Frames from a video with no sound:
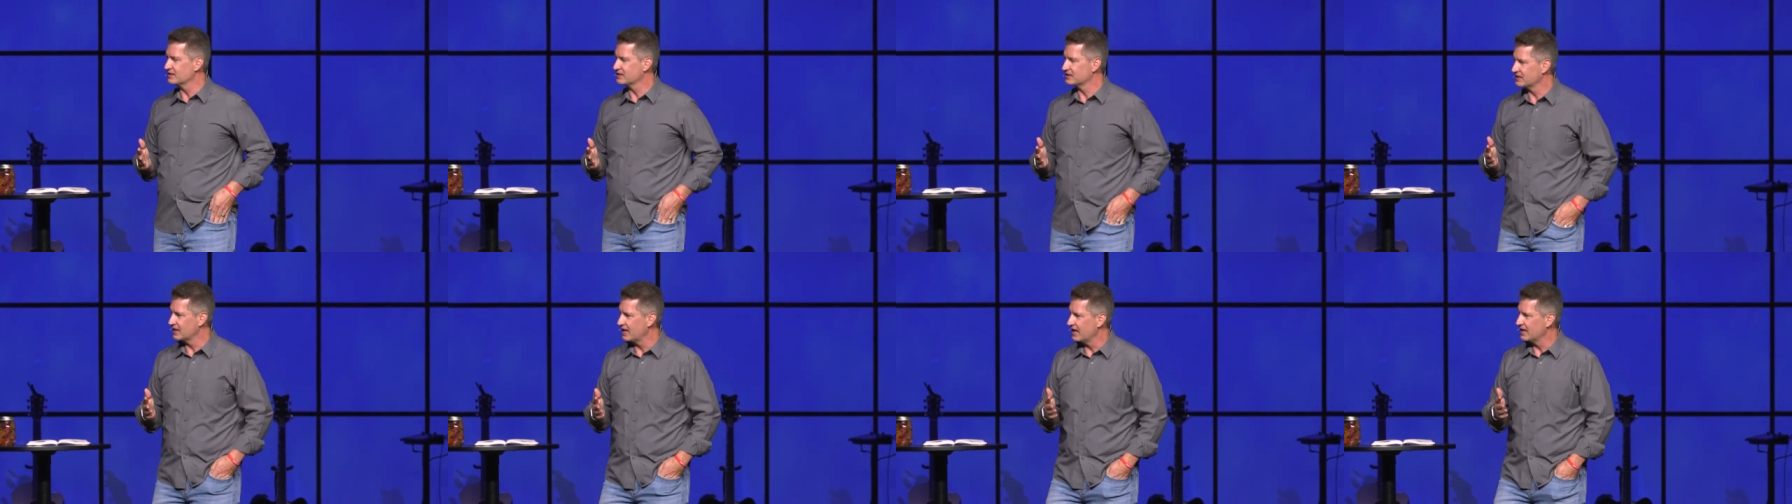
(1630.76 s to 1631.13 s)

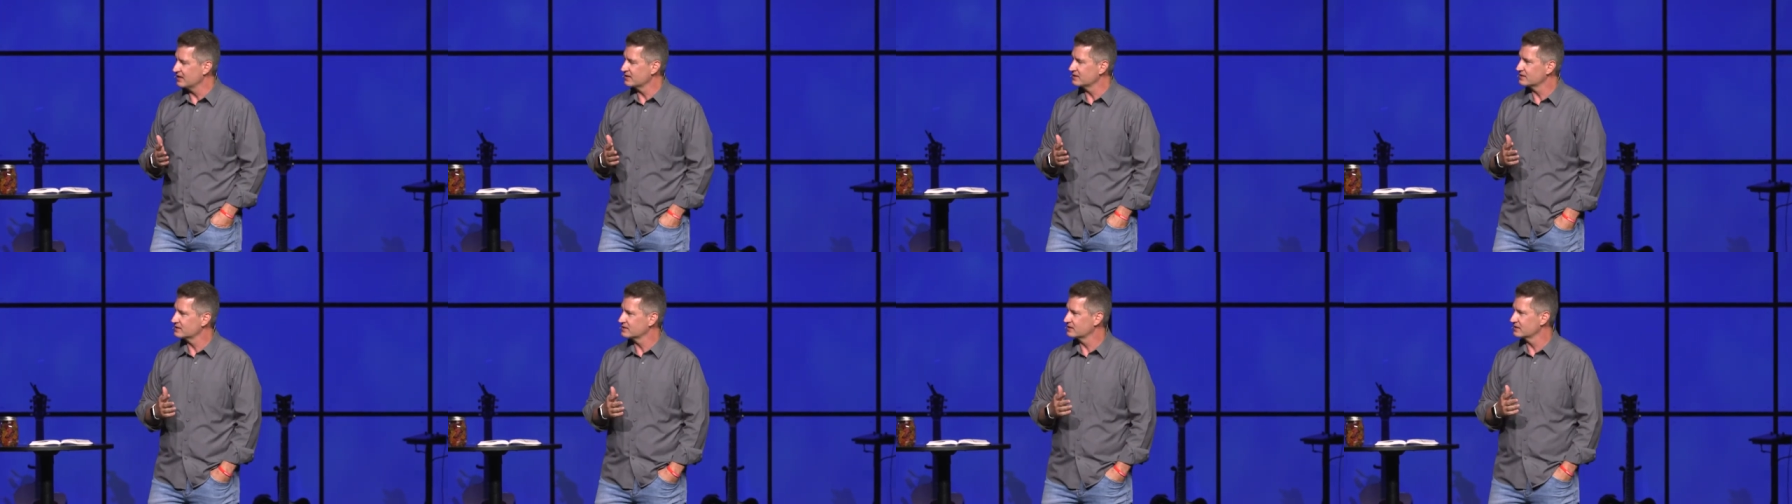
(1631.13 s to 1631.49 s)

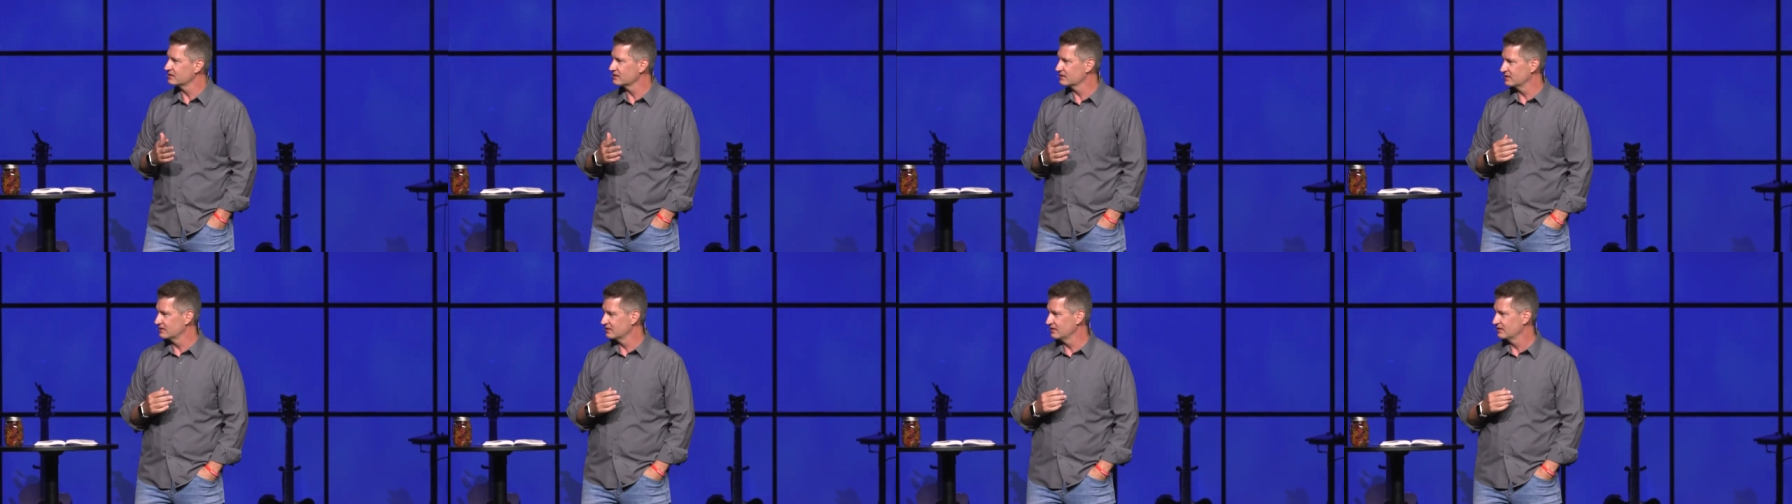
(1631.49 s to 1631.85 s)
States,
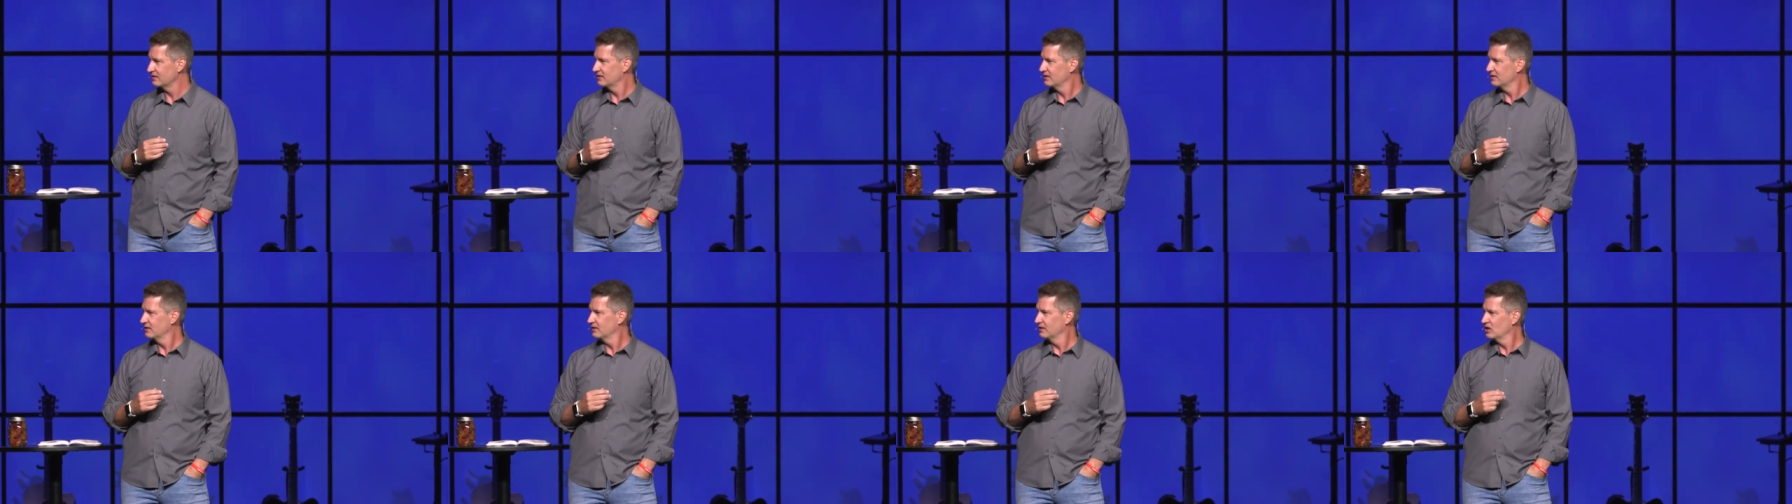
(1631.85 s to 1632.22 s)

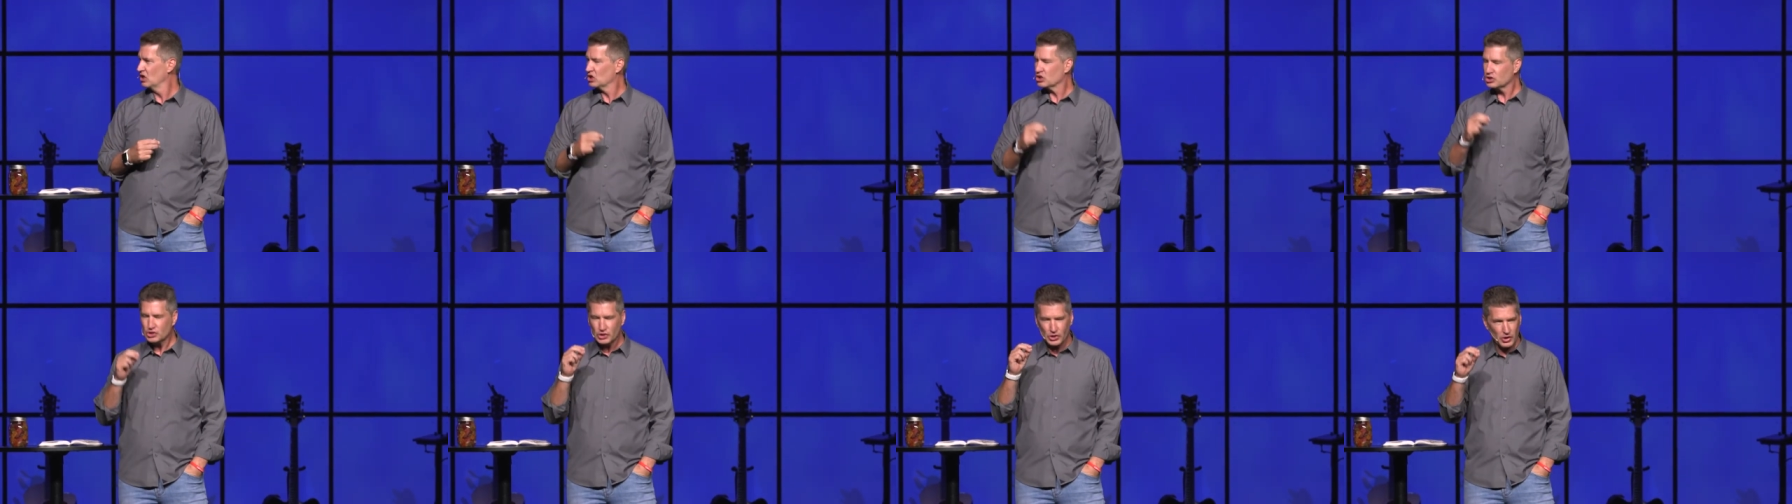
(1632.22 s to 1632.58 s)

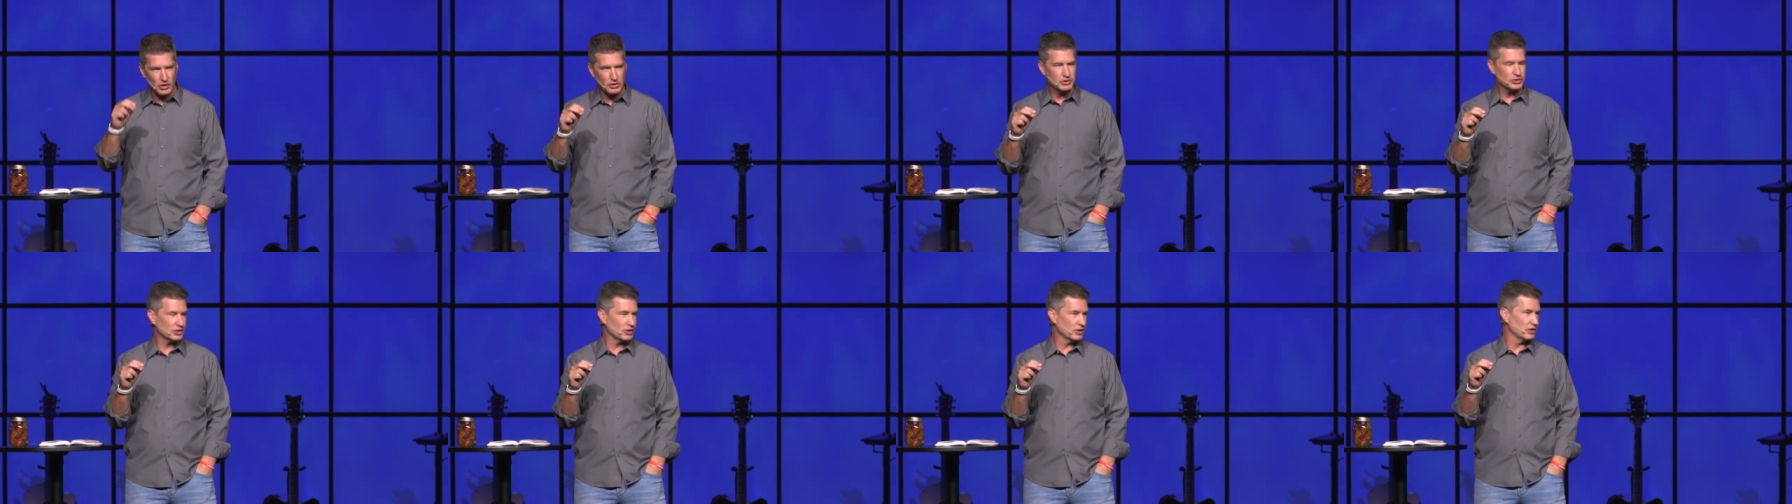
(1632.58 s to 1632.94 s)

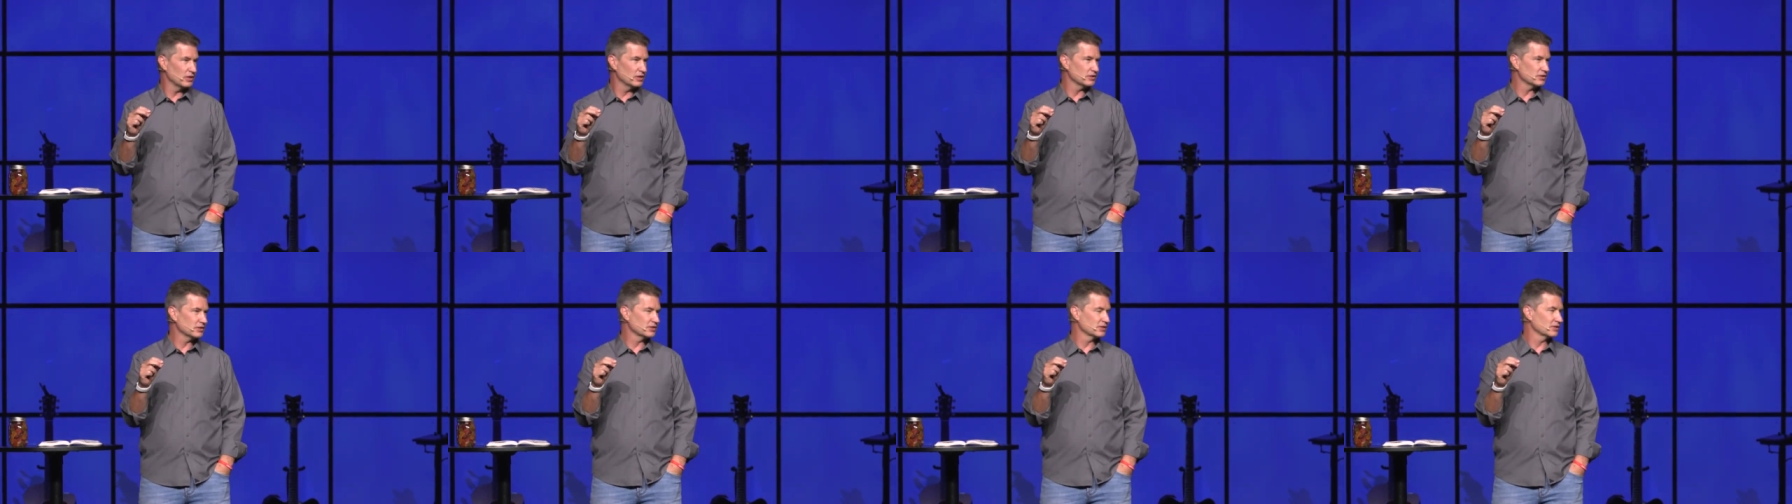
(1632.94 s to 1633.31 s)

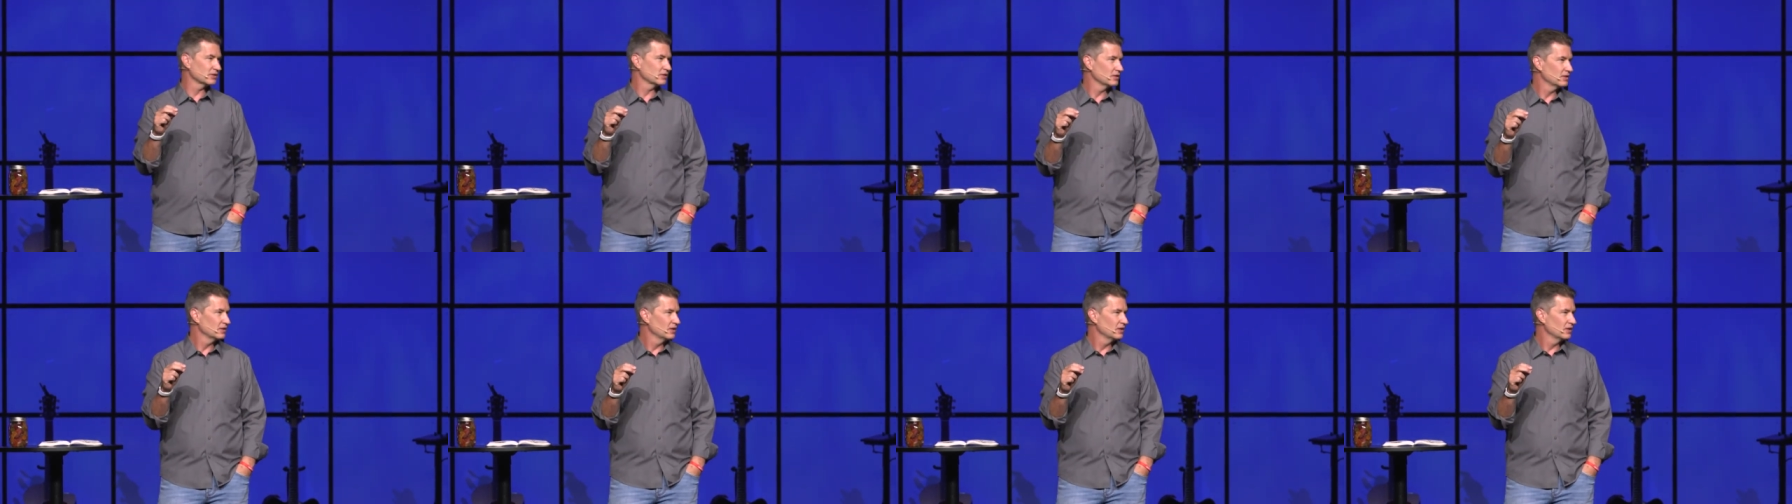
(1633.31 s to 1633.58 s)
churches